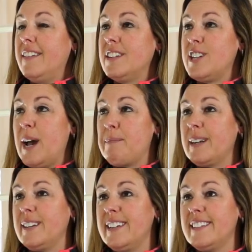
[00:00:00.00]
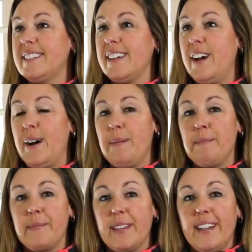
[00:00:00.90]
the shopping list
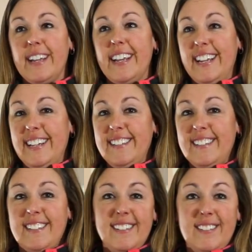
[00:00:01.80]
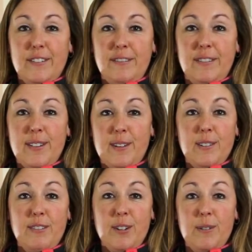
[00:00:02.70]
is, for those
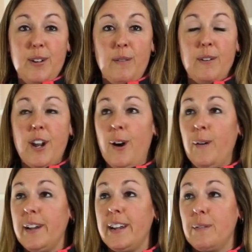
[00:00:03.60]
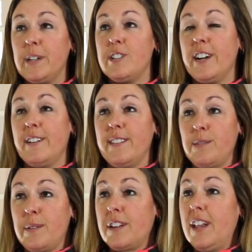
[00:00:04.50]
of you who don't know, and we share
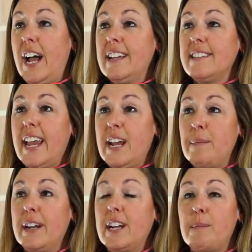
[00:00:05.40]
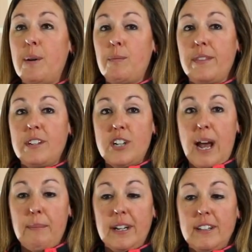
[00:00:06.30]
this with clients, hey, I'm going to come up with a
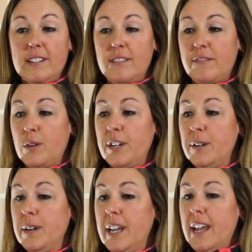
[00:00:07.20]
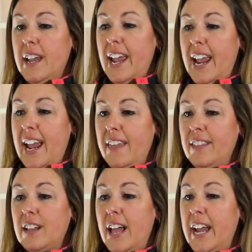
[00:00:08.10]
shopping list for you. And
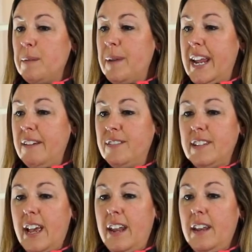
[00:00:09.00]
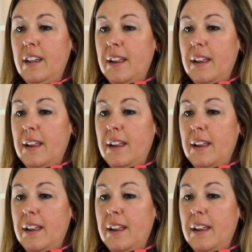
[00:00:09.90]
the client may have said,